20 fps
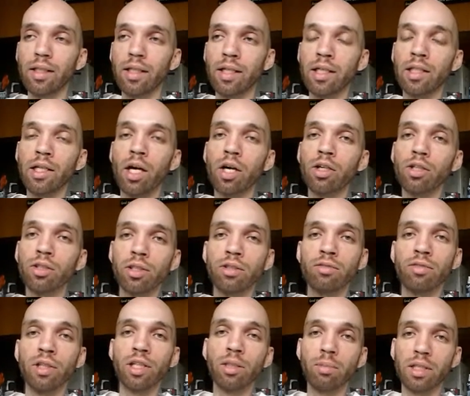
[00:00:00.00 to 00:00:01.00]
in
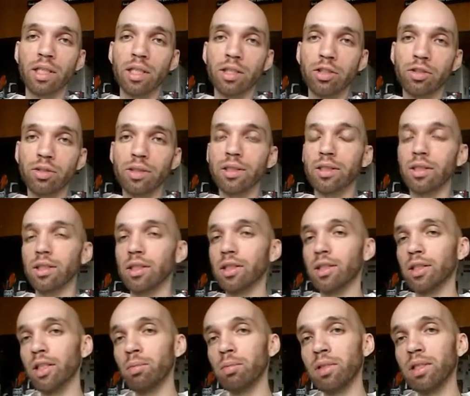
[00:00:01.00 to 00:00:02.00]
underdeveloped countries such
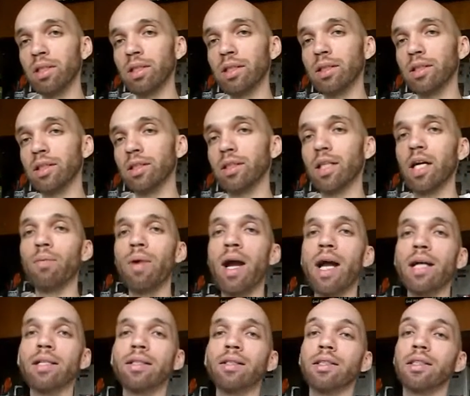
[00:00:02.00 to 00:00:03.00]
as Libya, such as
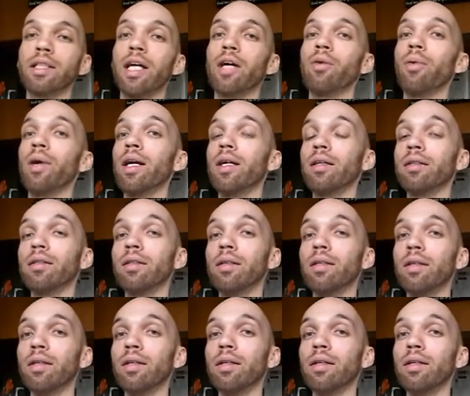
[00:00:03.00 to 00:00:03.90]
Iraq, such as Iran,